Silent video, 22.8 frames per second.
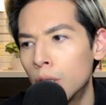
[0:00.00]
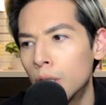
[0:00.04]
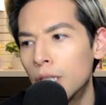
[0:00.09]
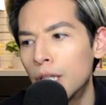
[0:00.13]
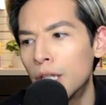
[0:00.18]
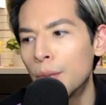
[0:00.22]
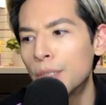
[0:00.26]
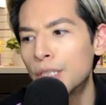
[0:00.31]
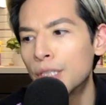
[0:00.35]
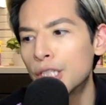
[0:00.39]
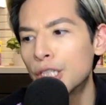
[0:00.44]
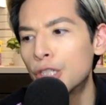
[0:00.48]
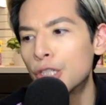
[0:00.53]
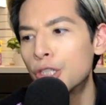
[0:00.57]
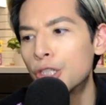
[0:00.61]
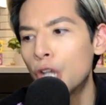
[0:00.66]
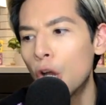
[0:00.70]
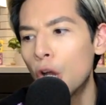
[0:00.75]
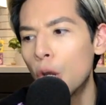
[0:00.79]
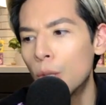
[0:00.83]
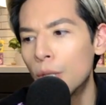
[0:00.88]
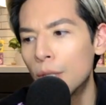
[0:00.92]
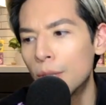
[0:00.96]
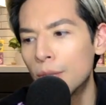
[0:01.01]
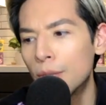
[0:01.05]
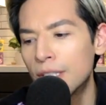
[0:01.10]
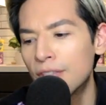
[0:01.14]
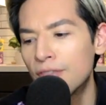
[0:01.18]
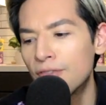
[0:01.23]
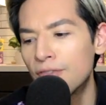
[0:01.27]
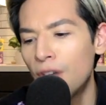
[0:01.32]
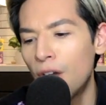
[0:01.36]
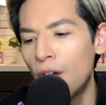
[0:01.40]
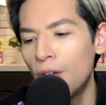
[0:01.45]
there was a Joe that was
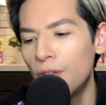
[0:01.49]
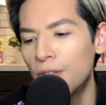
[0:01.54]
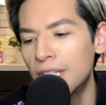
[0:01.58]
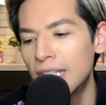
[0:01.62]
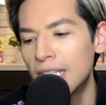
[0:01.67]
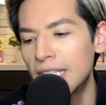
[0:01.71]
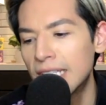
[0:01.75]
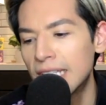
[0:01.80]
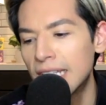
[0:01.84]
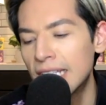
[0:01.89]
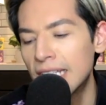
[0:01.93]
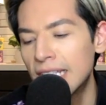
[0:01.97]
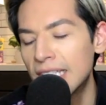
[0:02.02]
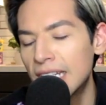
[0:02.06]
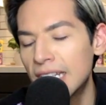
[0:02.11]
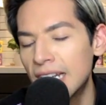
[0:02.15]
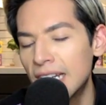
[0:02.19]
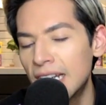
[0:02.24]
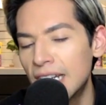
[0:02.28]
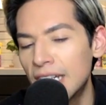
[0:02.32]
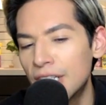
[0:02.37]
involved in this incident,